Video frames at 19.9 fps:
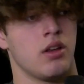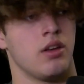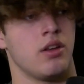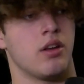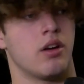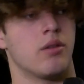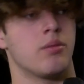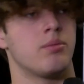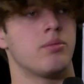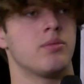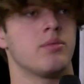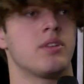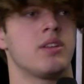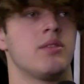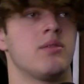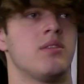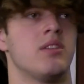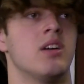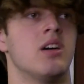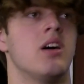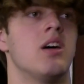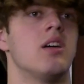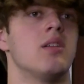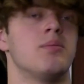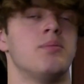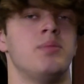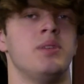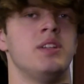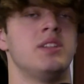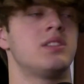you know uh,
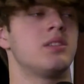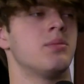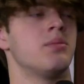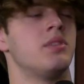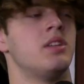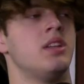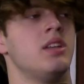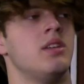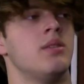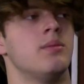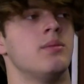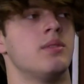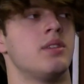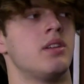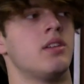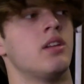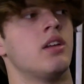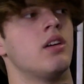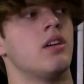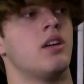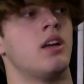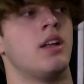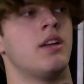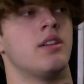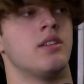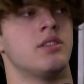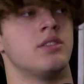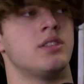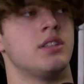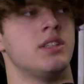beat some teams in the end
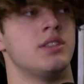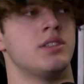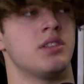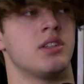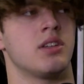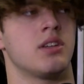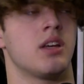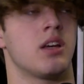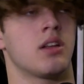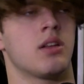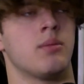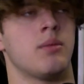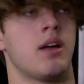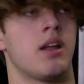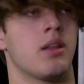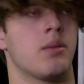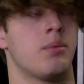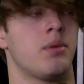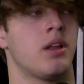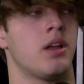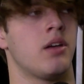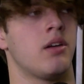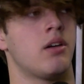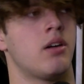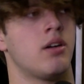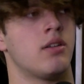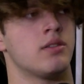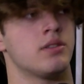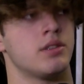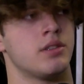of the season and kick them out of the
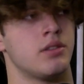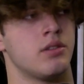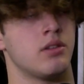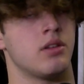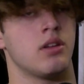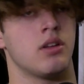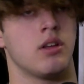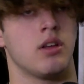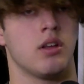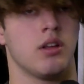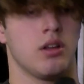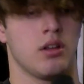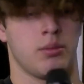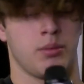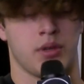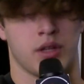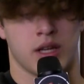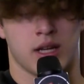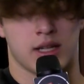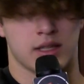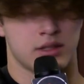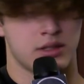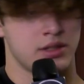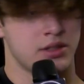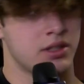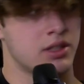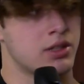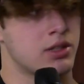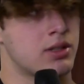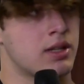playoffs. And I mean, they got
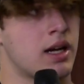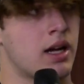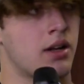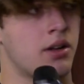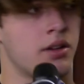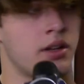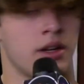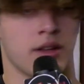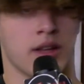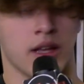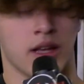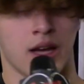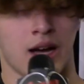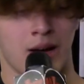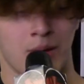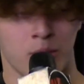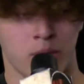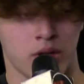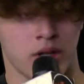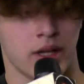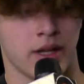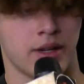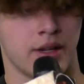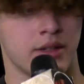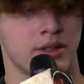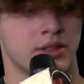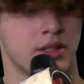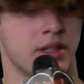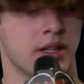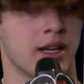C.J. Stroud in there. They got Will
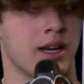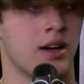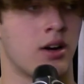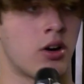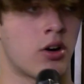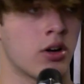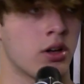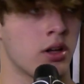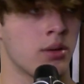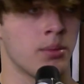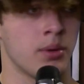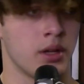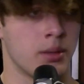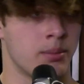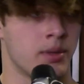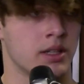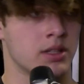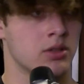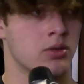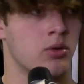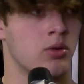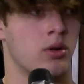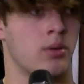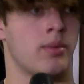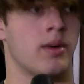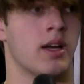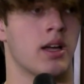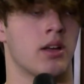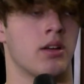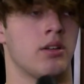Anderson. They got arguably the best
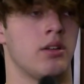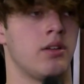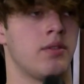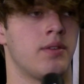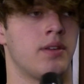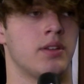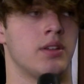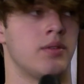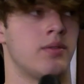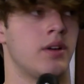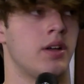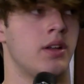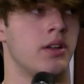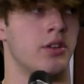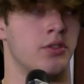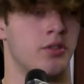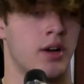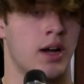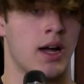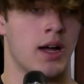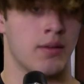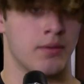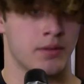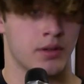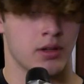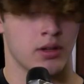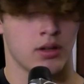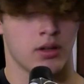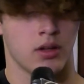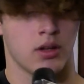quarterback and defensive end in the
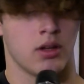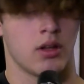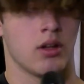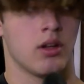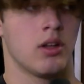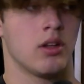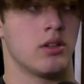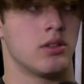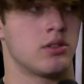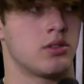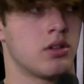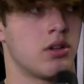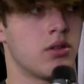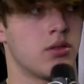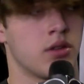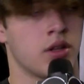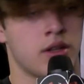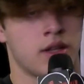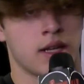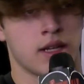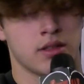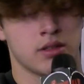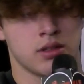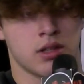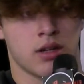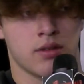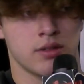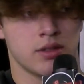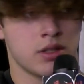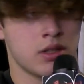draft. So the Texans
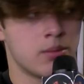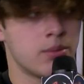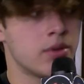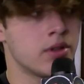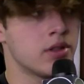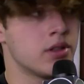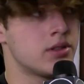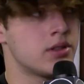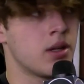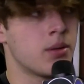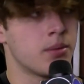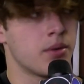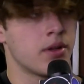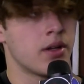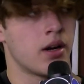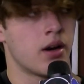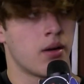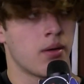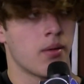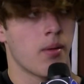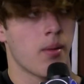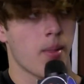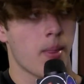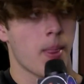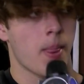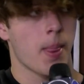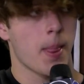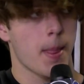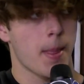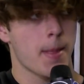obviously they're building something there.
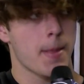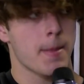Yeah,